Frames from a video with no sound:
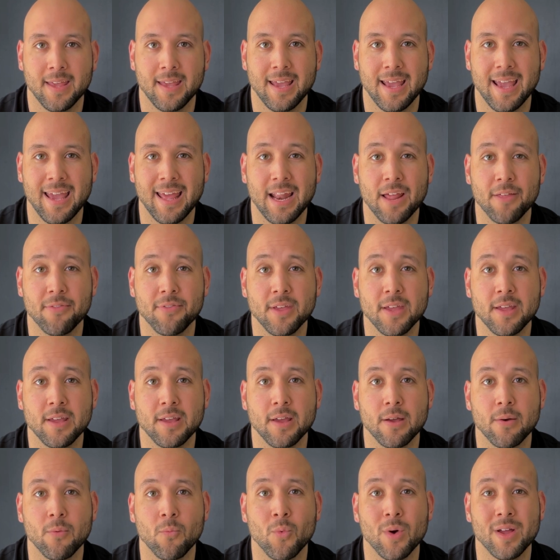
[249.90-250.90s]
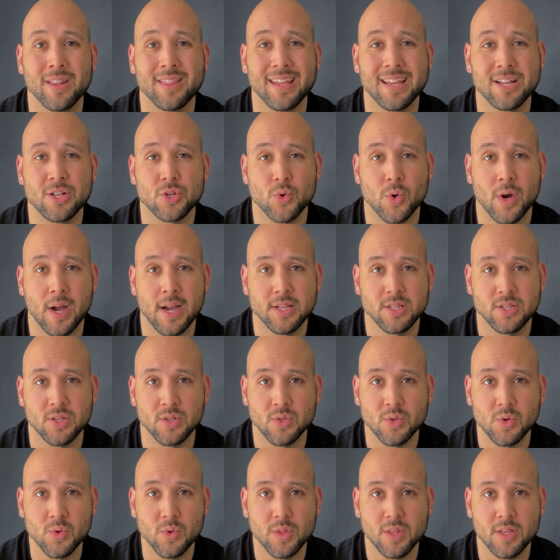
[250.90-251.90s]
And I think when they try to
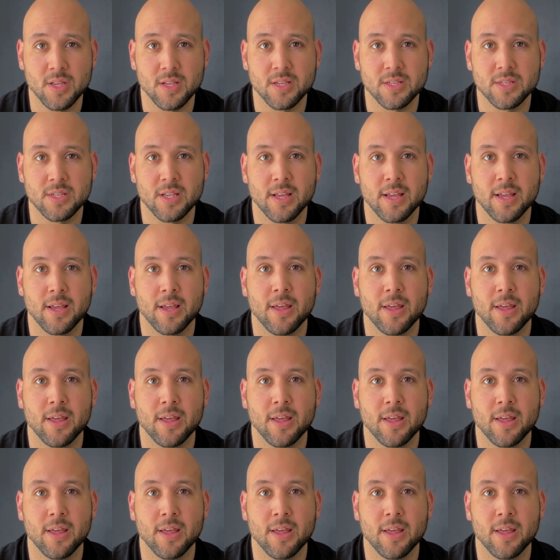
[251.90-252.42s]
do this,